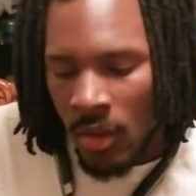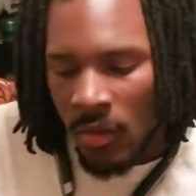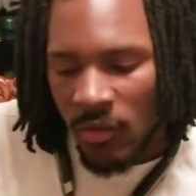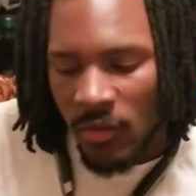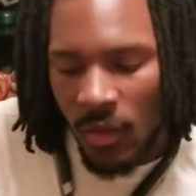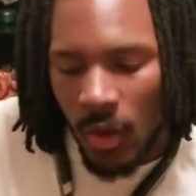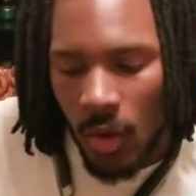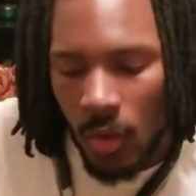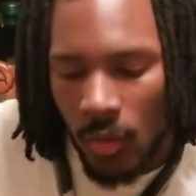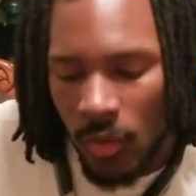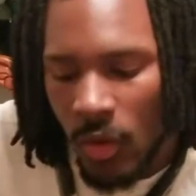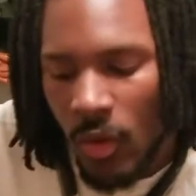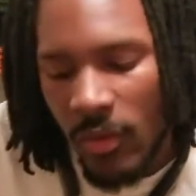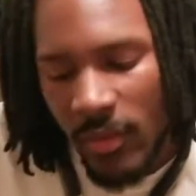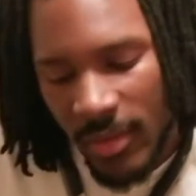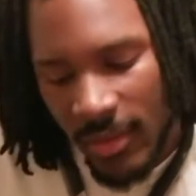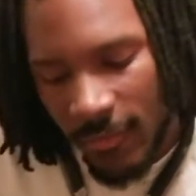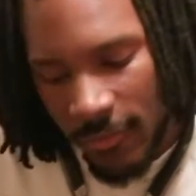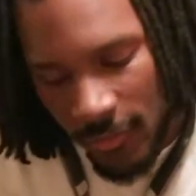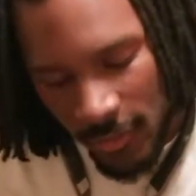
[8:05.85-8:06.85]
So
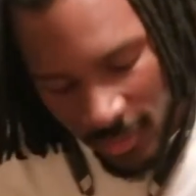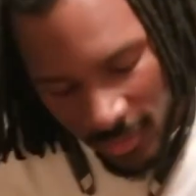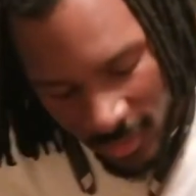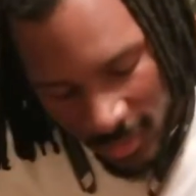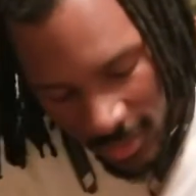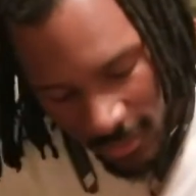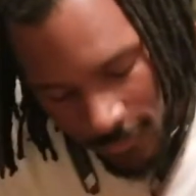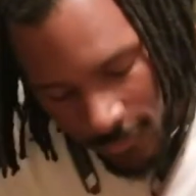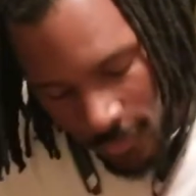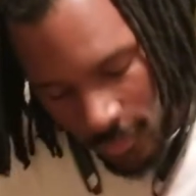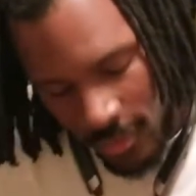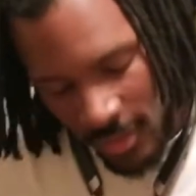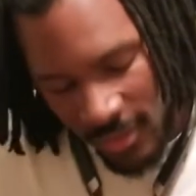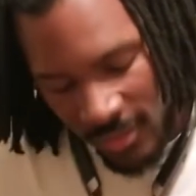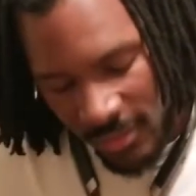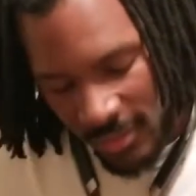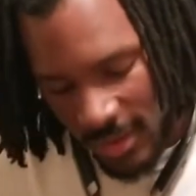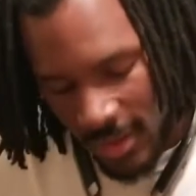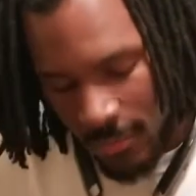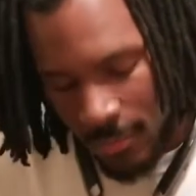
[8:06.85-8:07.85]
using the Frieza deck for an
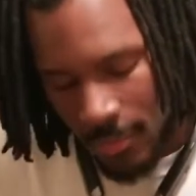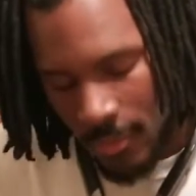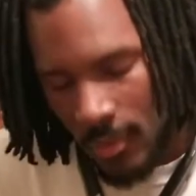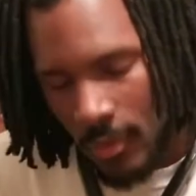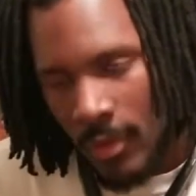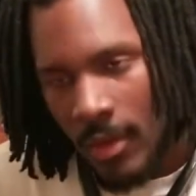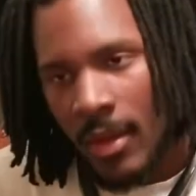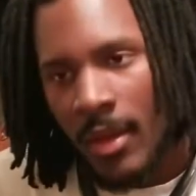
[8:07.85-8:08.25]
example,